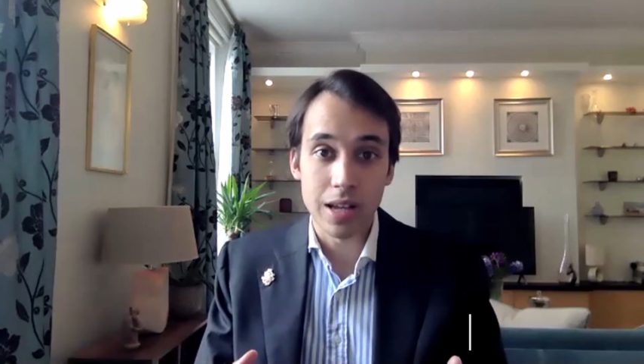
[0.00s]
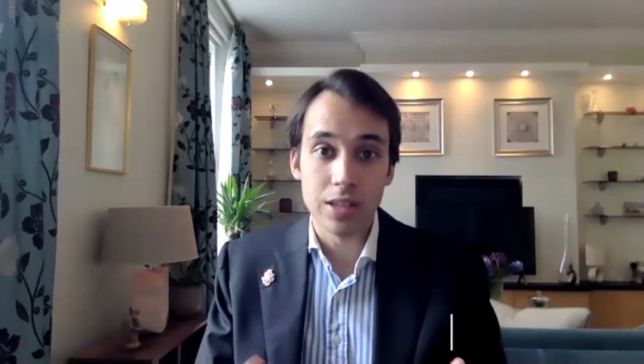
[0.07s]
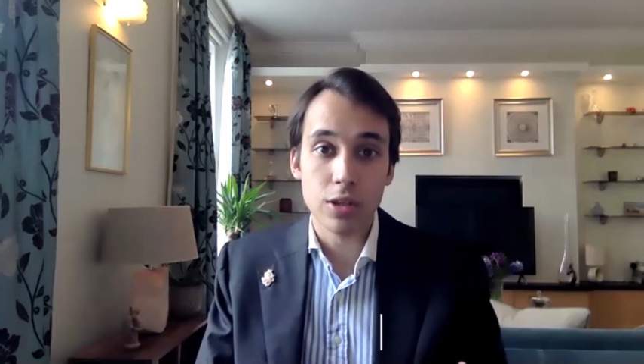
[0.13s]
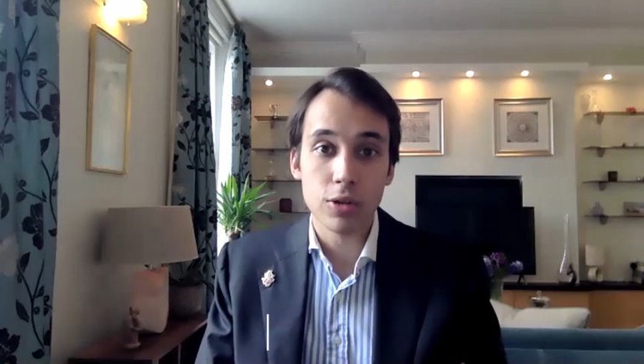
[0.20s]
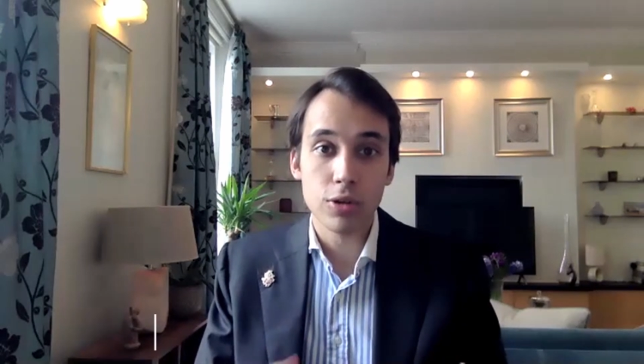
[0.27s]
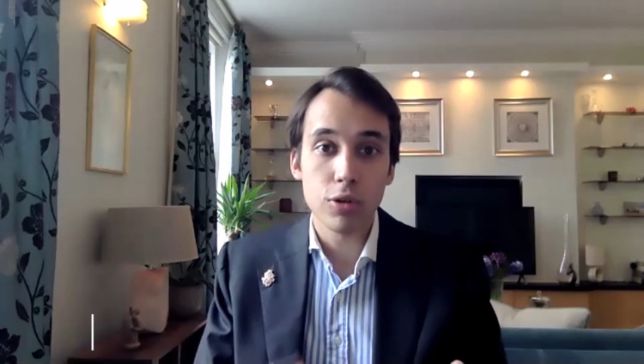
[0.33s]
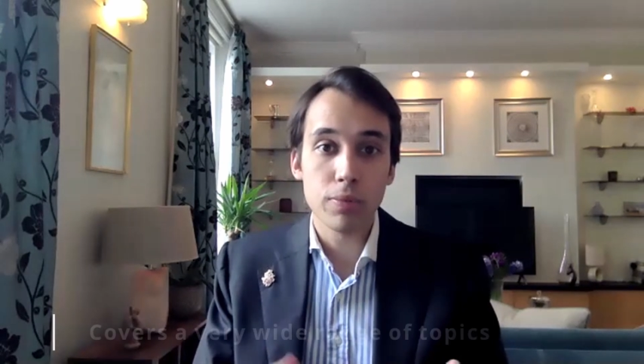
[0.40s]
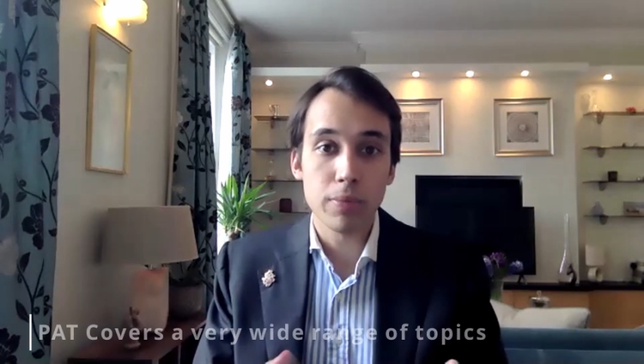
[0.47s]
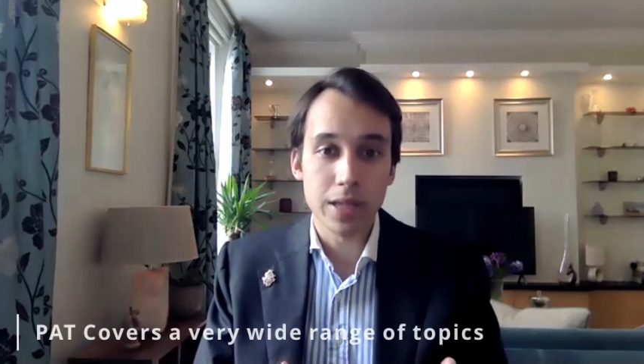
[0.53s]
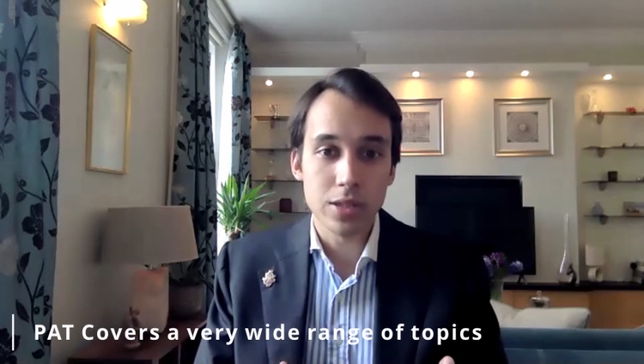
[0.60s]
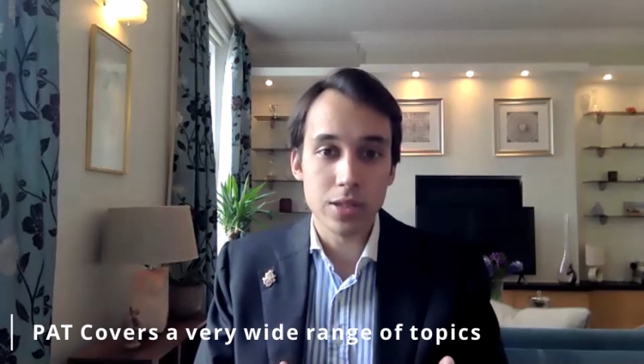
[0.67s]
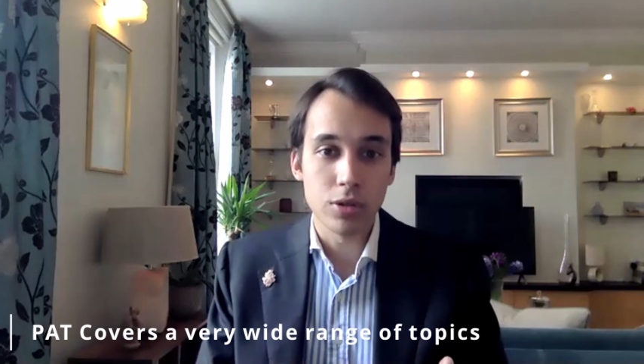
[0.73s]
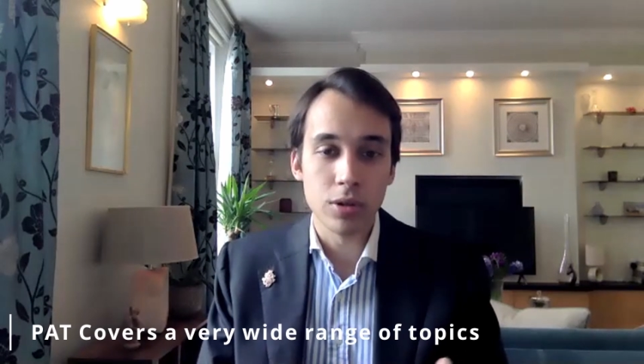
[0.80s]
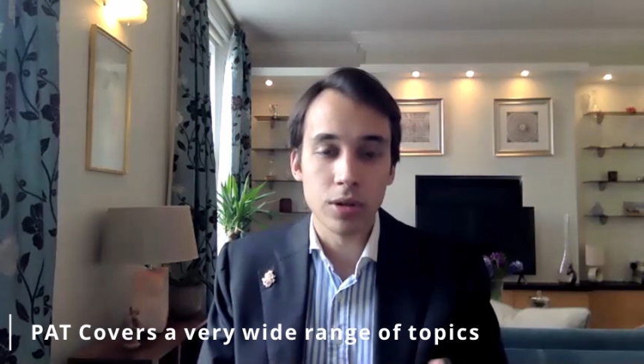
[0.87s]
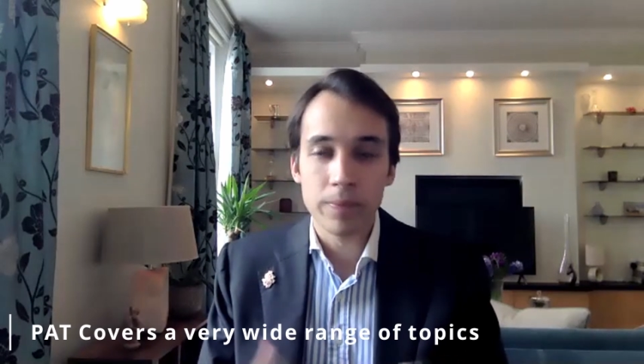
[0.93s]
And you're not meant
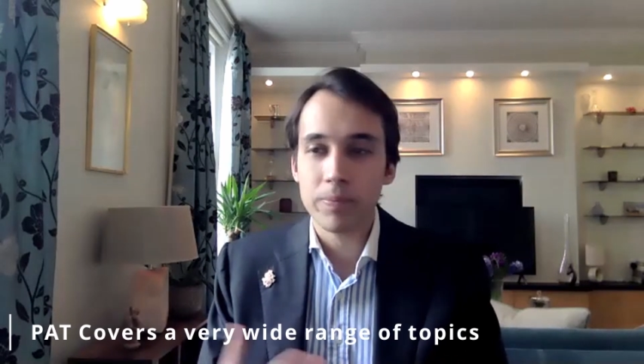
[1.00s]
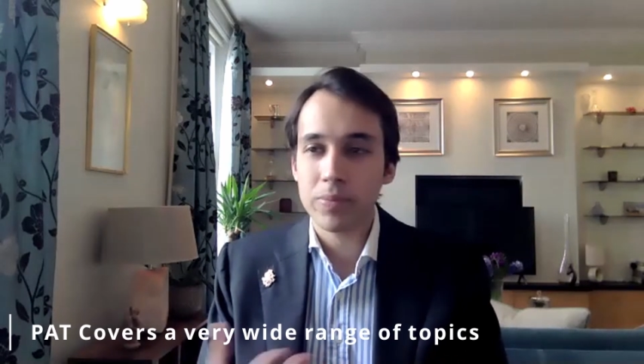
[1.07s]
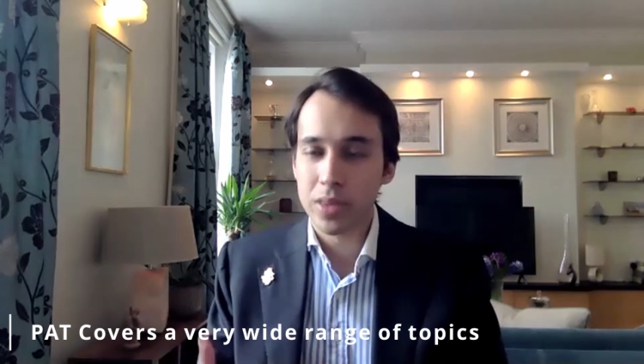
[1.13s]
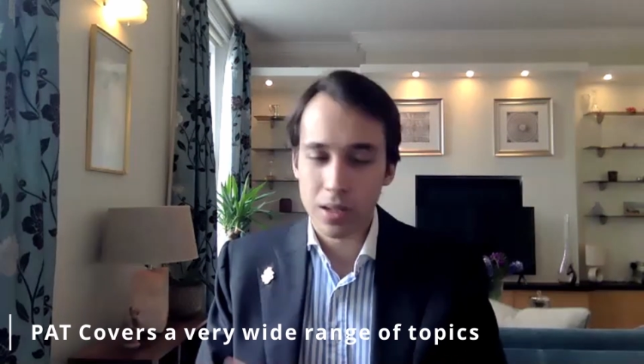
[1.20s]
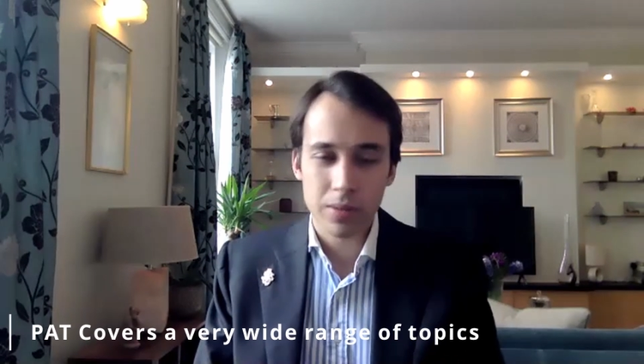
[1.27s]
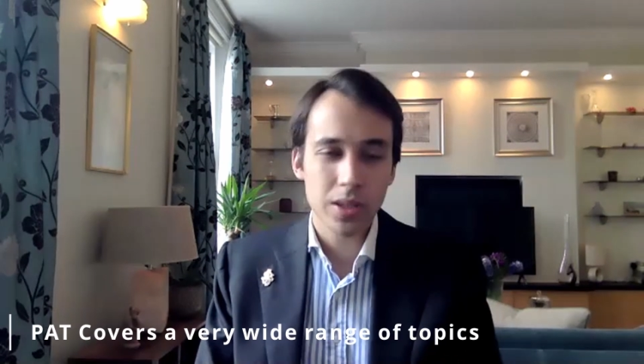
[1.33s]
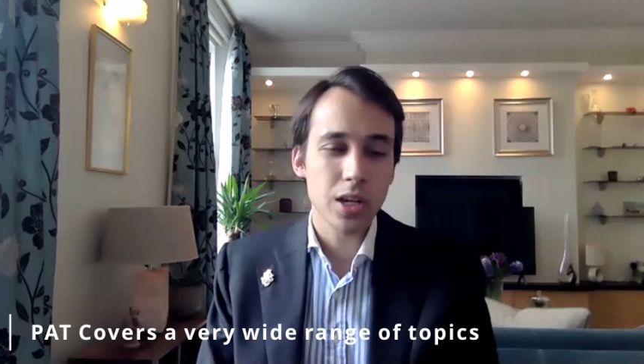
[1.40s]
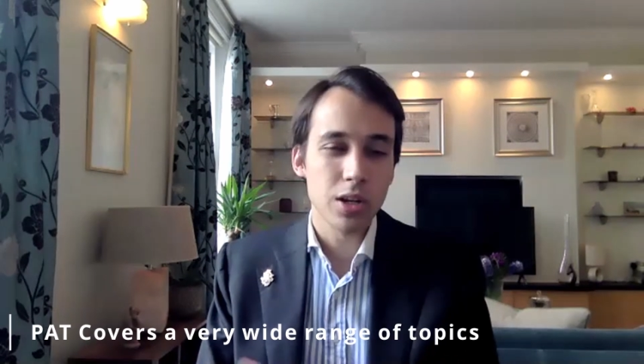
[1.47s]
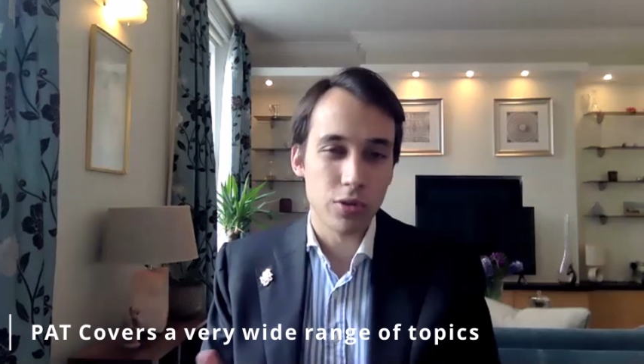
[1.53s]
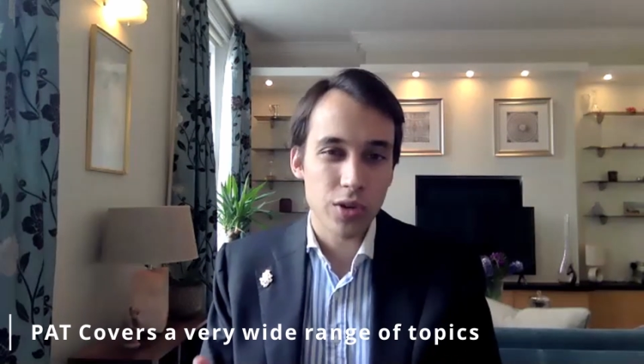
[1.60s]
to, you know,